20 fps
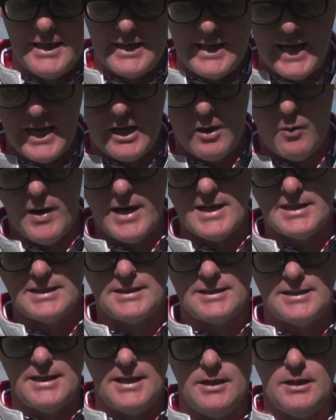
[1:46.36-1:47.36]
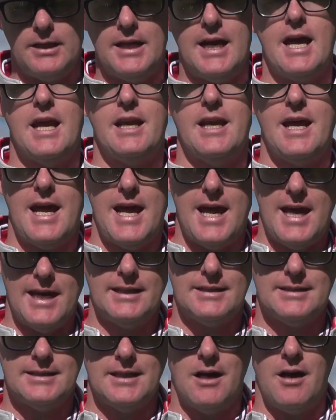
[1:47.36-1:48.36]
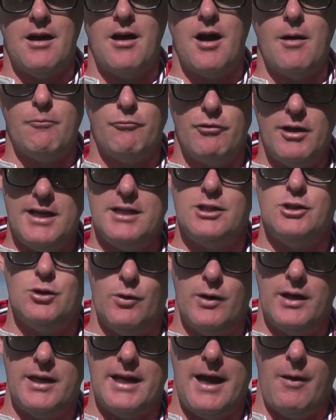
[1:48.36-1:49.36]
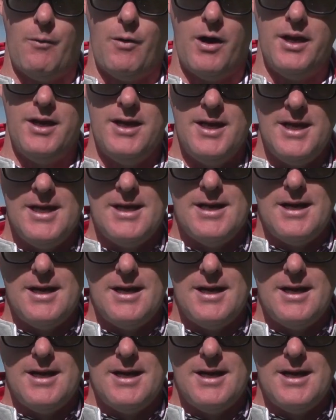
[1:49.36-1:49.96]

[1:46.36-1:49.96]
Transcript: Callaway Steelhead XR. I'm really enjoying that one.